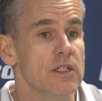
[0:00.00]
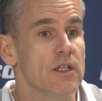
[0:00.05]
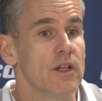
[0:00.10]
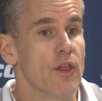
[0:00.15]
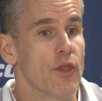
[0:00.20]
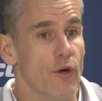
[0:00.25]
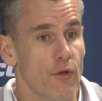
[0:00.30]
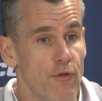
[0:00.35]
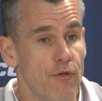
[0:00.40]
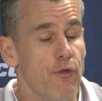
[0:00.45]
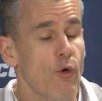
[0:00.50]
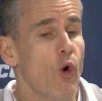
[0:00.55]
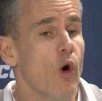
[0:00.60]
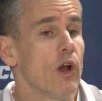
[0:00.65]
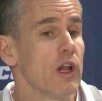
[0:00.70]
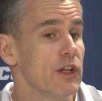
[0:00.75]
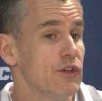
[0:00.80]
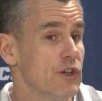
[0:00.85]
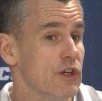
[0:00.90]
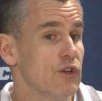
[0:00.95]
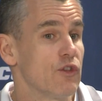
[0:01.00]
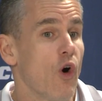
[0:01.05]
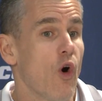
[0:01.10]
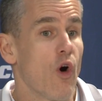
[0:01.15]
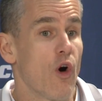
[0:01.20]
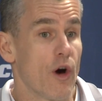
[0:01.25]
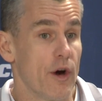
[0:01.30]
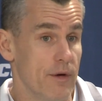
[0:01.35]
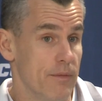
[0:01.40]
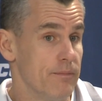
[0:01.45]
the fall isn't as
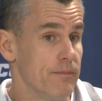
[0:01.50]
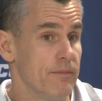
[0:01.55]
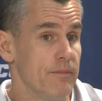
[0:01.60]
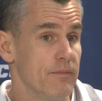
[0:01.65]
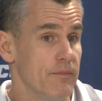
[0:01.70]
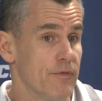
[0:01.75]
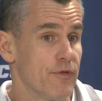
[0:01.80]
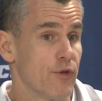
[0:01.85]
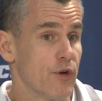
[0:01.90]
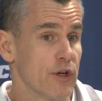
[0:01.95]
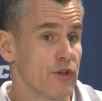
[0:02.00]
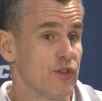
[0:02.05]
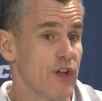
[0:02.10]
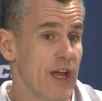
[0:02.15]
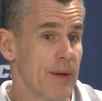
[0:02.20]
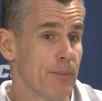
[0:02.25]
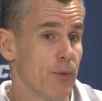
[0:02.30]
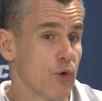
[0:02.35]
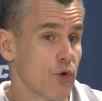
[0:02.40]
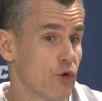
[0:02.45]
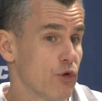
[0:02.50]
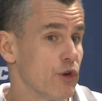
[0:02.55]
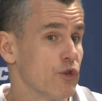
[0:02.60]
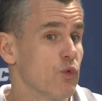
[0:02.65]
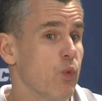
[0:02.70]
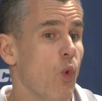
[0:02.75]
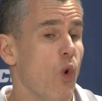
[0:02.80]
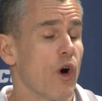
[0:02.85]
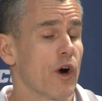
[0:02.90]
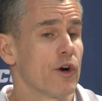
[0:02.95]
hard. For example,
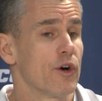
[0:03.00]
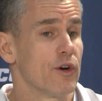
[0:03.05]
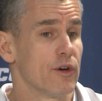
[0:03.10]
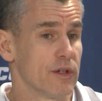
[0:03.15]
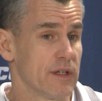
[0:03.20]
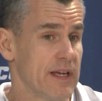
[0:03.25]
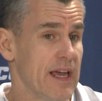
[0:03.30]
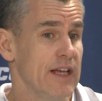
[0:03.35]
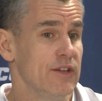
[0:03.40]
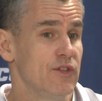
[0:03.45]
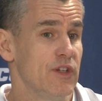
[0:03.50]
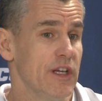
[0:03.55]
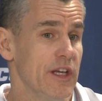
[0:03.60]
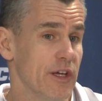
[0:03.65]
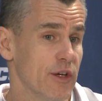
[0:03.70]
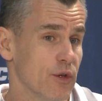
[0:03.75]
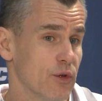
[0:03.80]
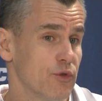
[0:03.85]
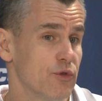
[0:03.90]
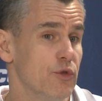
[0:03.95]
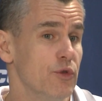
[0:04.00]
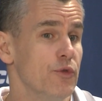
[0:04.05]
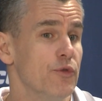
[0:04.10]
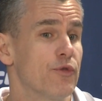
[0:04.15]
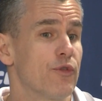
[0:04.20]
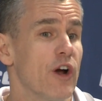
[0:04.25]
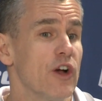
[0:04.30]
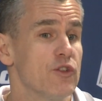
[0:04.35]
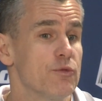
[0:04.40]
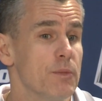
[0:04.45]
Chris Walker, Kasey Hill, two
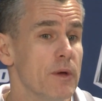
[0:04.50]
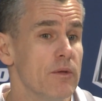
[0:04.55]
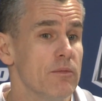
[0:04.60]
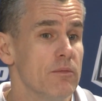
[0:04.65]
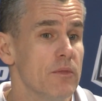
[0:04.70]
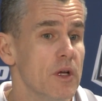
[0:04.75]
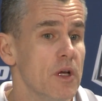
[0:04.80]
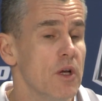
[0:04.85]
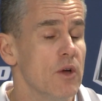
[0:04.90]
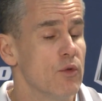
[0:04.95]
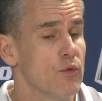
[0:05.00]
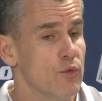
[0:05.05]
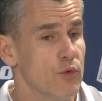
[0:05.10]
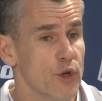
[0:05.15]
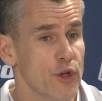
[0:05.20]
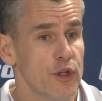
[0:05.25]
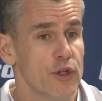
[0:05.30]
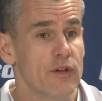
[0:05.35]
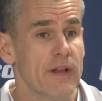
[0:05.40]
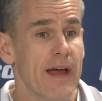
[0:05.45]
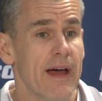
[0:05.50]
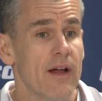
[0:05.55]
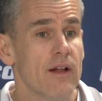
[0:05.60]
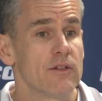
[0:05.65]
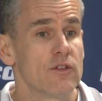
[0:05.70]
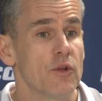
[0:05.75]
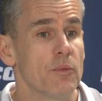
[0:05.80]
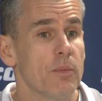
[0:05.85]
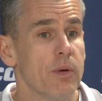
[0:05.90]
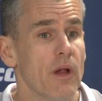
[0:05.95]
freshmen, really
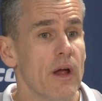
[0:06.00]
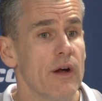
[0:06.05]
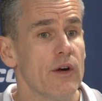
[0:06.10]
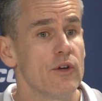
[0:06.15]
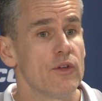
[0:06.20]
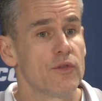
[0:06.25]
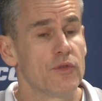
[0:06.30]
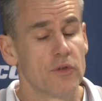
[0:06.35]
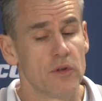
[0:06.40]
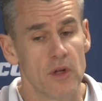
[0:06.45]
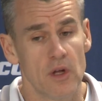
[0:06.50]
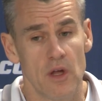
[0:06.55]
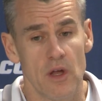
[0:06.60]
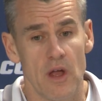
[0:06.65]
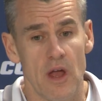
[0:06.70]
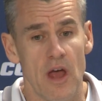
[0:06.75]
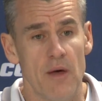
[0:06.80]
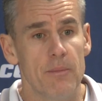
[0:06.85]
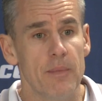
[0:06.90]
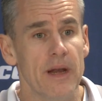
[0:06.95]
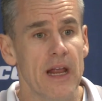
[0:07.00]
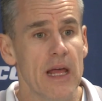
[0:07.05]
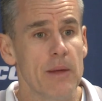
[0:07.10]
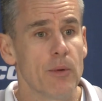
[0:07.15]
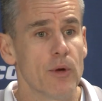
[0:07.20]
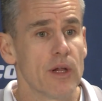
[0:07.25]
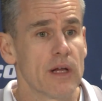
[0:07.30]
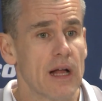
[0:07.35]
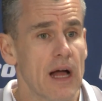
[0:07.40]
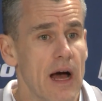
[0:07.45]
talented players, have been
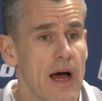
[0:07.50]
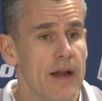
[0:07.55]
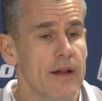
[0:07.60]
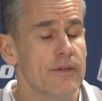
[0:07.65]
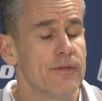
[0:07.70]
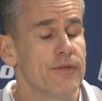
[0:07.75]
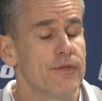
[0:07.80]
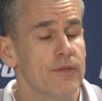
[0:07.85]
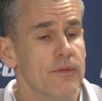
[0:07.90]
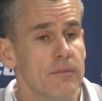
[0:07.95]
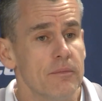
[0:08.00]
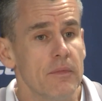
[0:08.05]
able to kind of